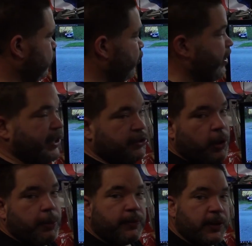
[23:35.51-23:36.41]
or any
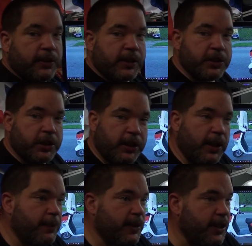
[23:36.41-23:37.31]
time of year actually
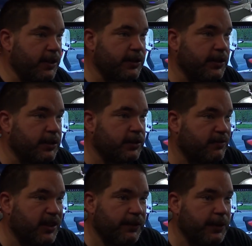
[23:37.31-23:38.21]
come to that because it
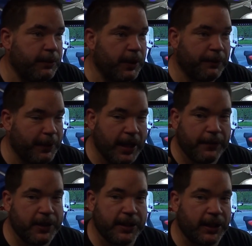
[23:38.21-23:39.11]
just if, it, if we
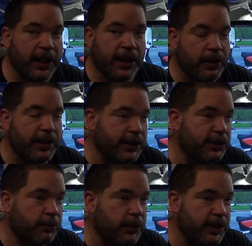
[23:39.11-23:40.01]
have another year like
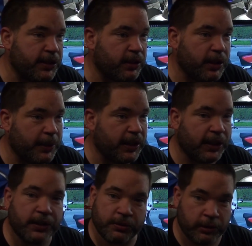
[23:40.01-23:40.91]
this one it's going to
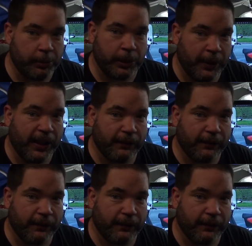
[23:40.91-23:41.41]
be extremely wet